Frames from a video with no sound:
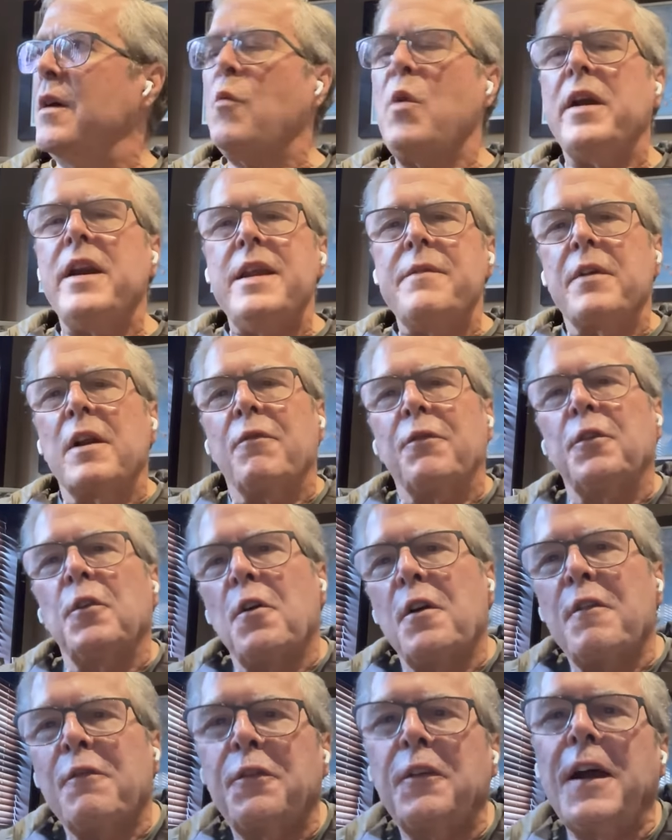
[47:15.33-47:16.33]
there wasn't even a
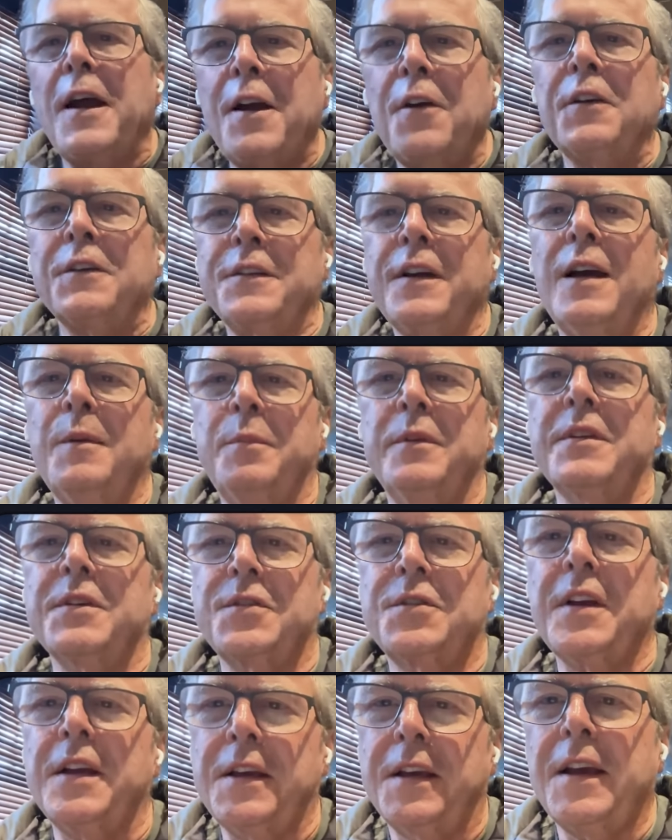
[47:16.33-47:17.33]
Florida flag on top of
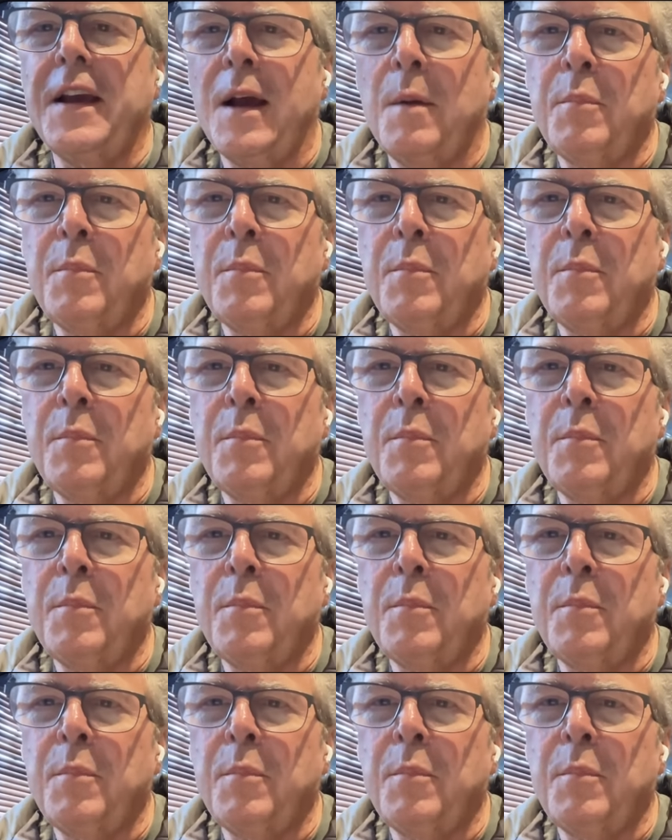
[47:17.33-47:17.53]
the state